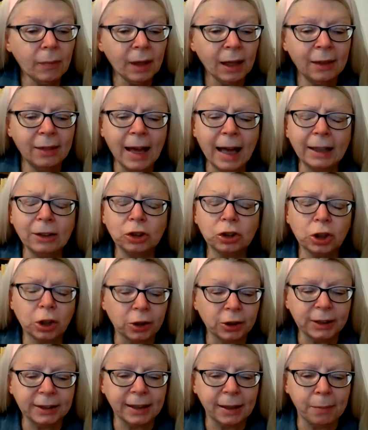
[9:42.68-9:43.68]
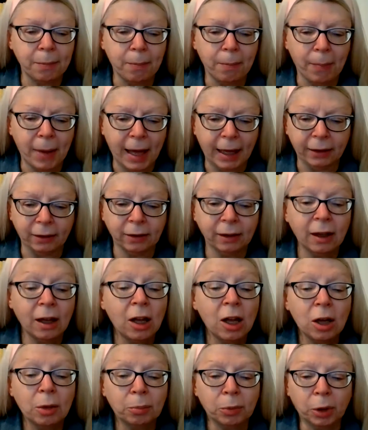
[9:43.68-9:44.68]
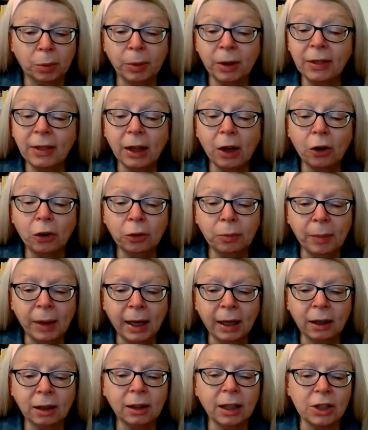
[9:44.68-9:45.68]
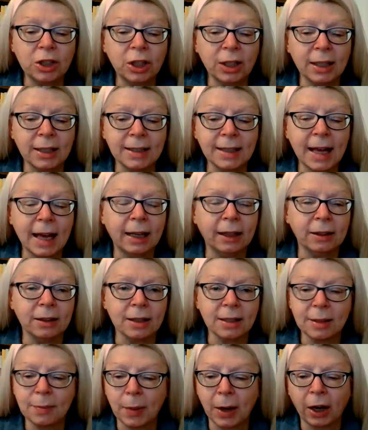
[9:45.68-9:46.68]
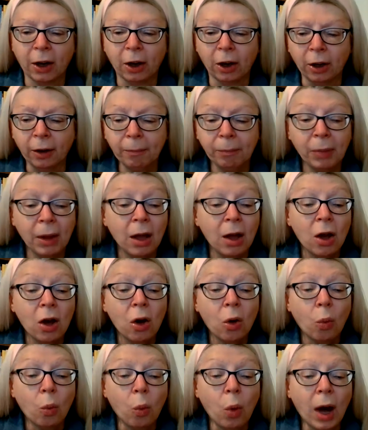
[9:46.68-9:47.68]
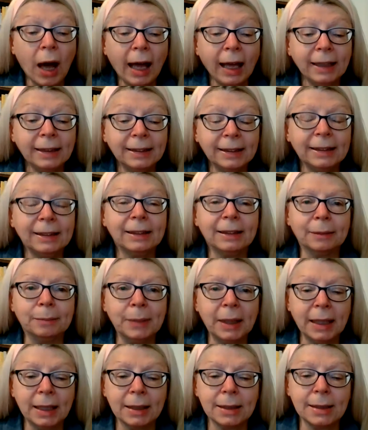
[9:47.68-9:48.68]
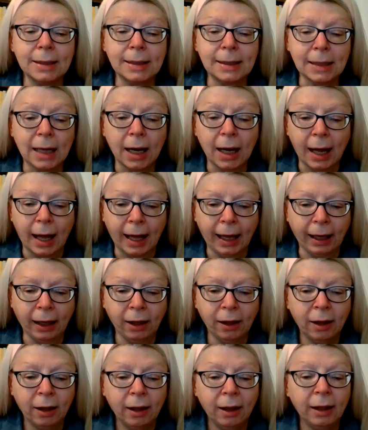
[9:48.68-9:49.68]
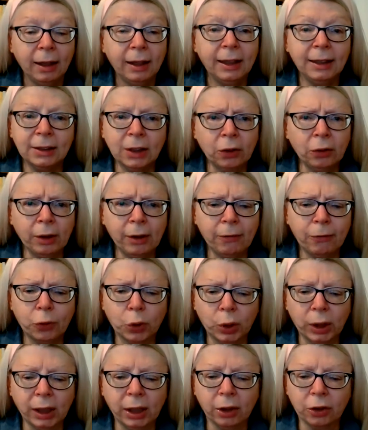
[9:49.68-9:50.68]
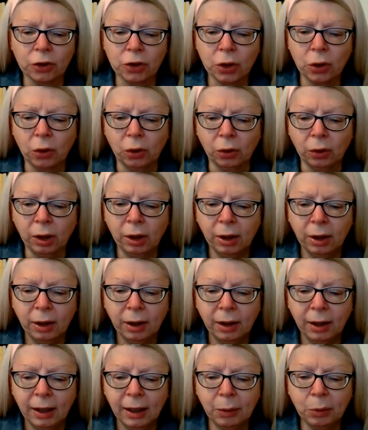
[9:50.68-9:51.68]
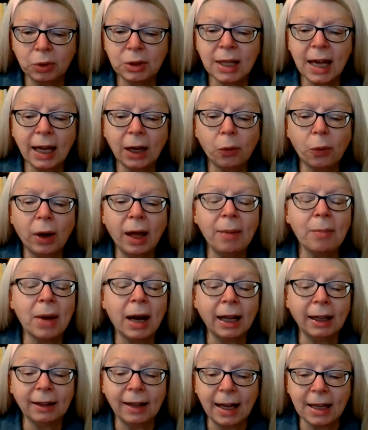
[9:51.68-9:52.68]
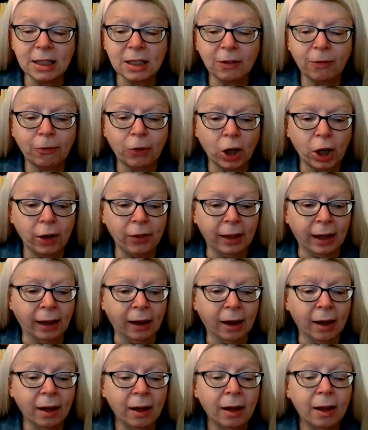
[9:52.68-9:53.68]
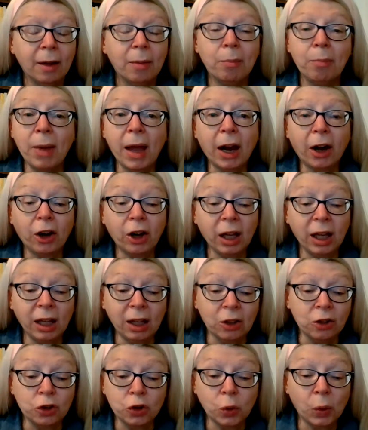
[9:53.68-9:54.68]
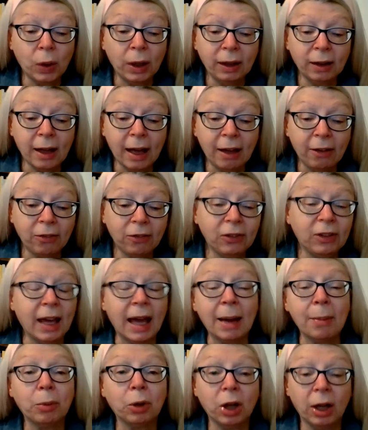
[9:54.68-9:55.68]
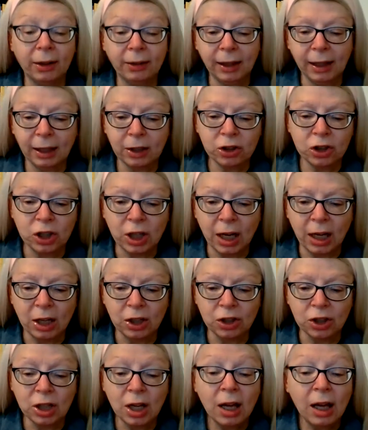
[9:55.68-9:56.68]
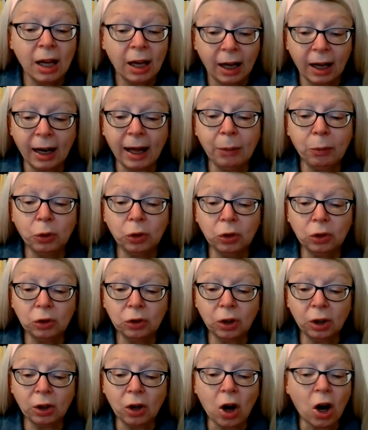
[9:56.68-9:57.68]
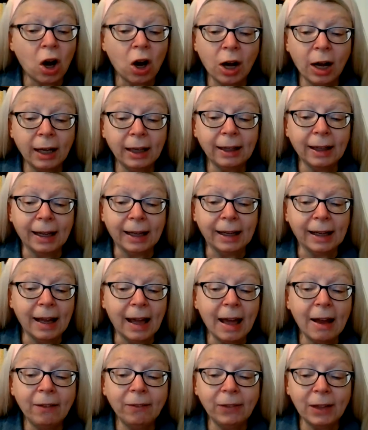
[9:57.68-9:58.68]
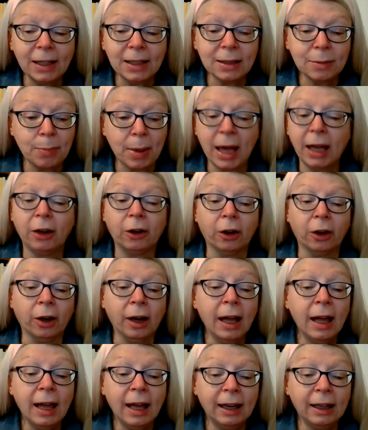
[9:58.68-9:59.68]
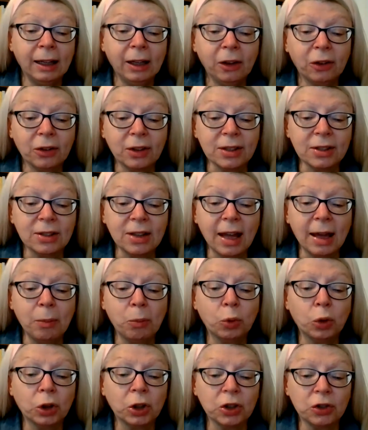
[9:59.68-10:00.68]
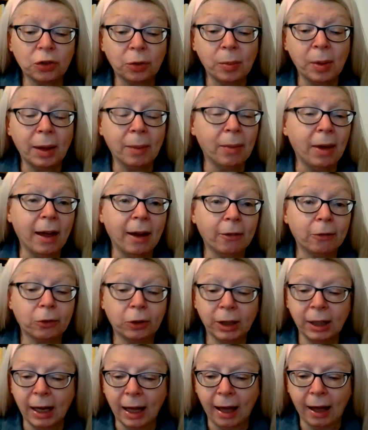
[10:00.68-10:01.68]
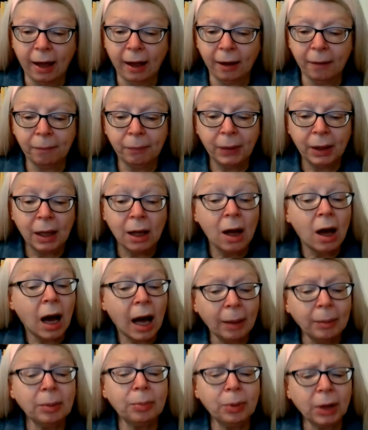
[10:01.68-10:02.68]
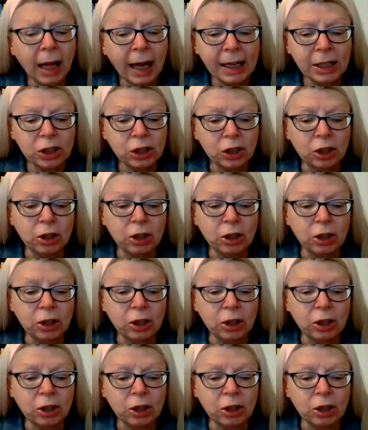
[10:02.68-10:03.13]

That cursed bet, murmured the old man, clutching his head in despair. Why didn't the man die? He's only 40 years old. He will take away my last farthing, marry, enjoy life, gamble on the exchange, and I will look on like an envious beggar and hear the same words from him every day. I'm obliged to